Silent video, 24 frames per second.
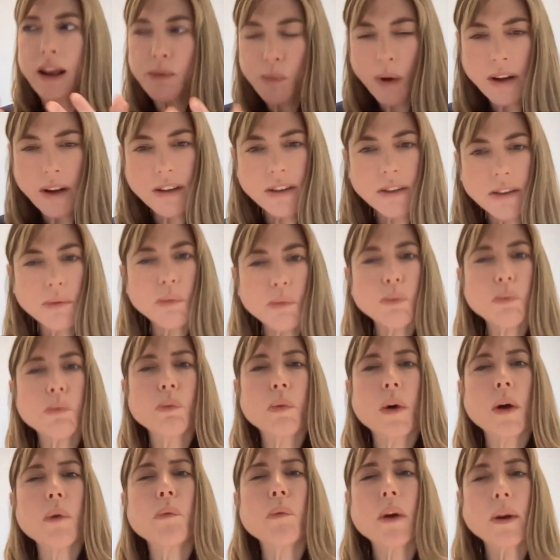what
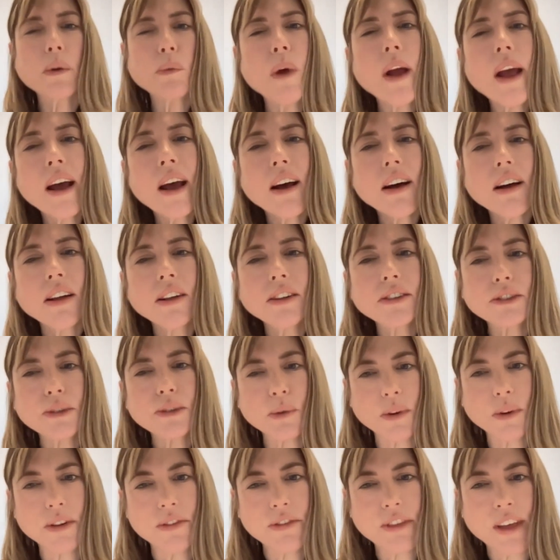went well,
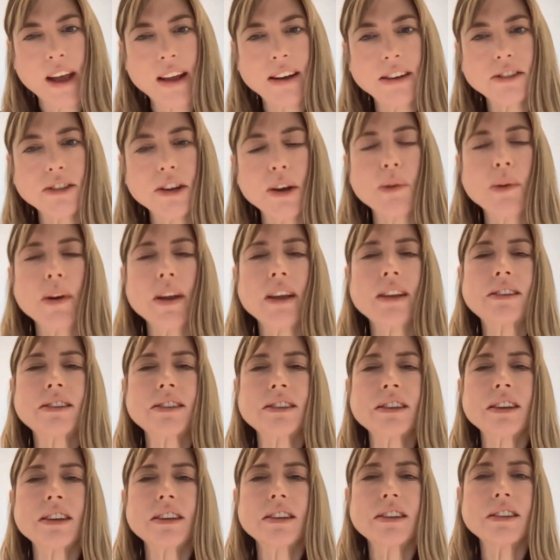sort of that. So
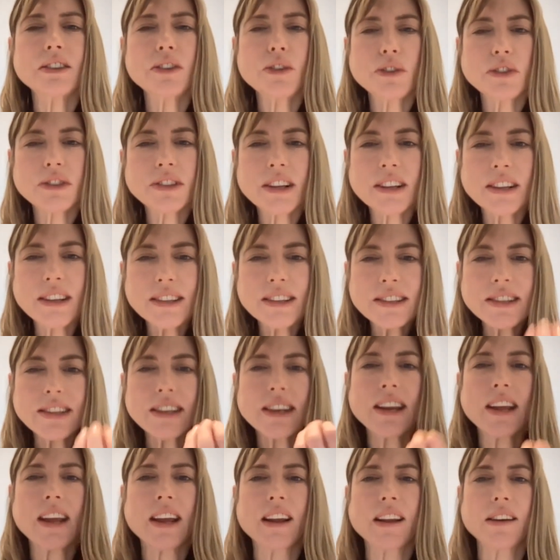you're
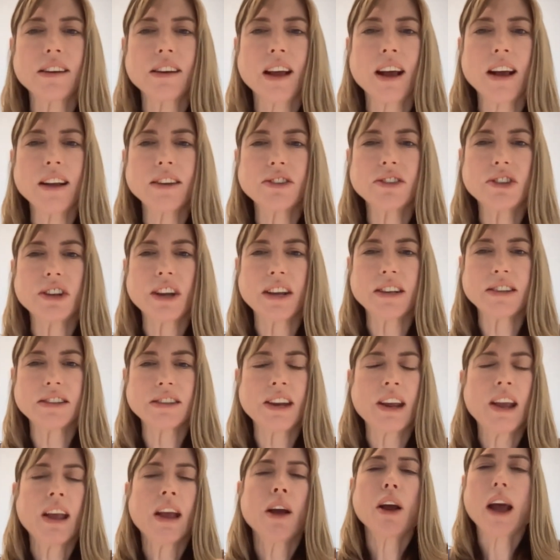soliciting not just
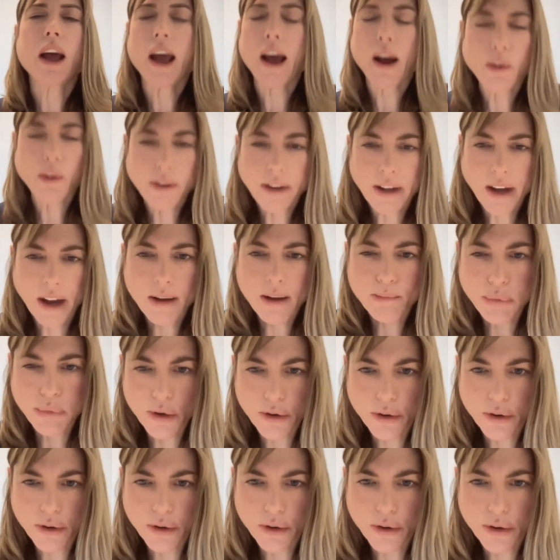how can I
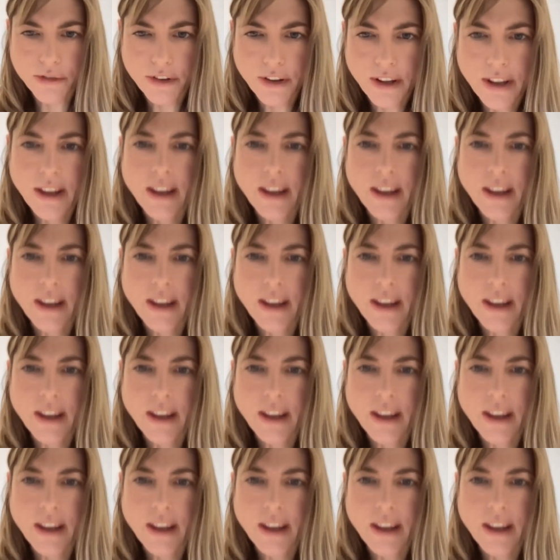improve?